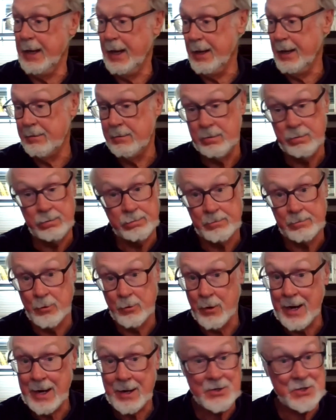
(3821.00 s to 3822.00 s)
And
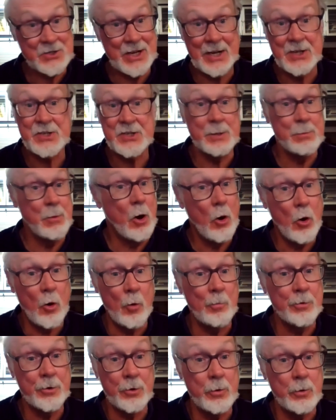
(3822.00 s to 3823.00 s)
Grant sends him
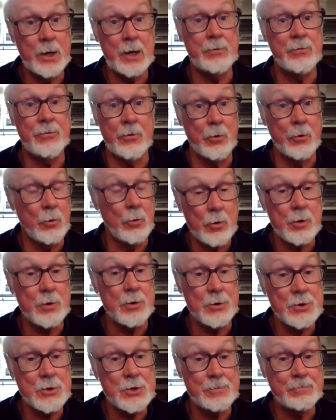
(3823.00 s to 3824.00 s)
home to wait for
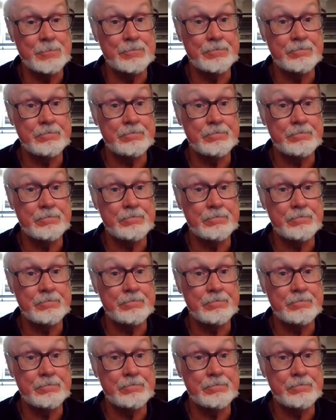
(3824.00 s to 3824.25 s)
orders,